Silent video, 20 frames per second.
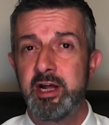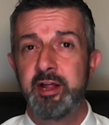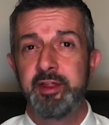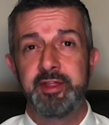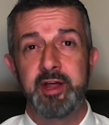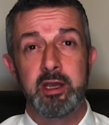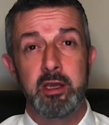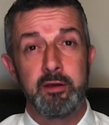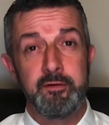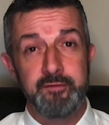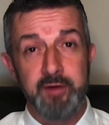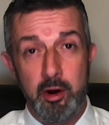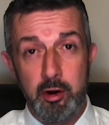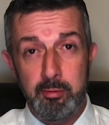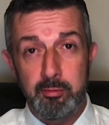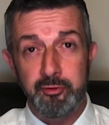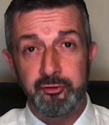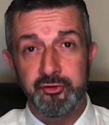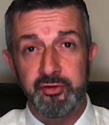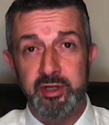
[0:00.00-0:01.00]
Thank you very
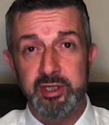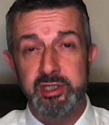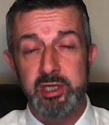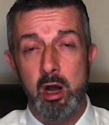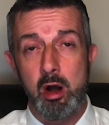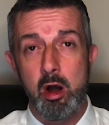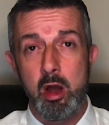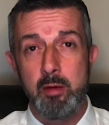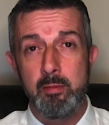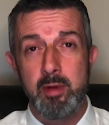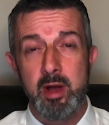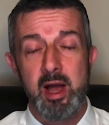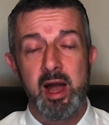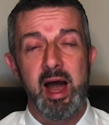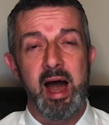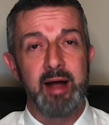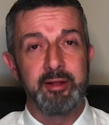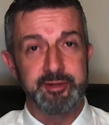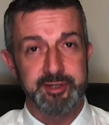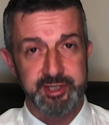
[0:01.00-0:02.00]
much for your time
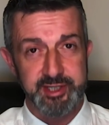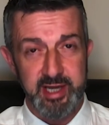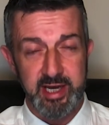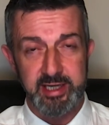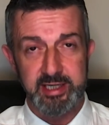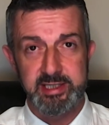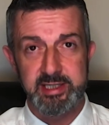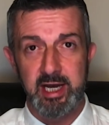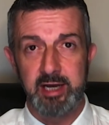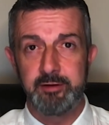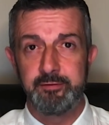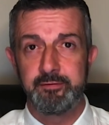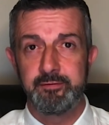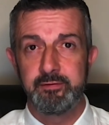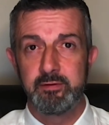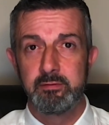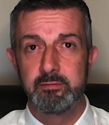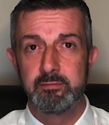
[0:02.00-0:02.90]
and stay safe.